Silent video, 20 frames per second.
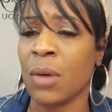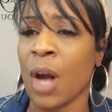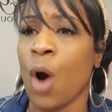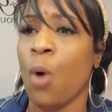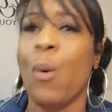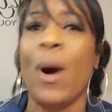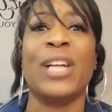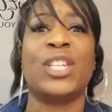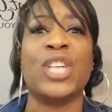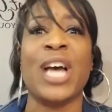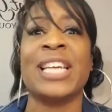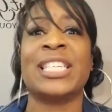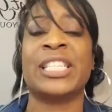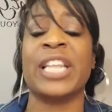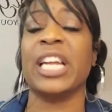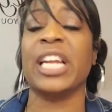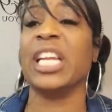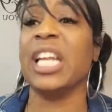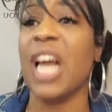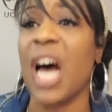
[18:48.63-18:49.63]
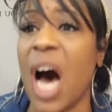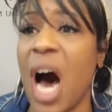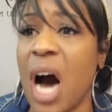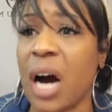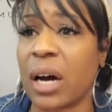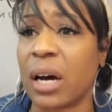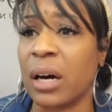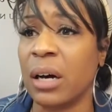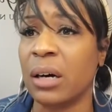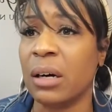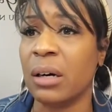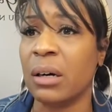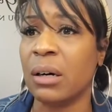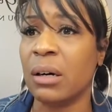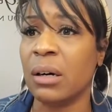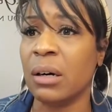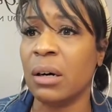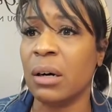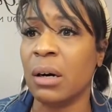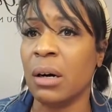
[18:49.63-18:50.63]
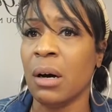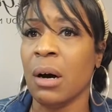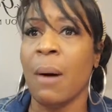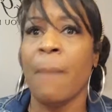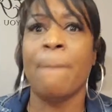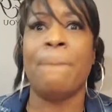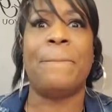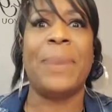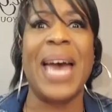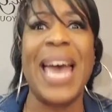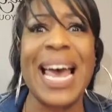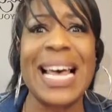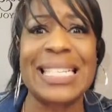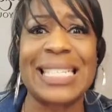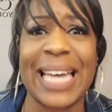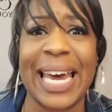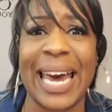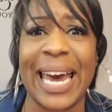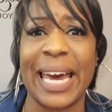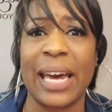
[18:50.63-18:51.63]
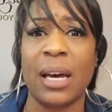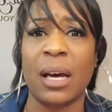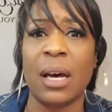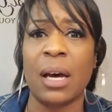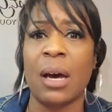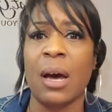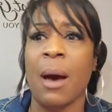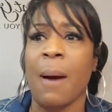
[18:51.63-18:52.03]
with just the look. Busy,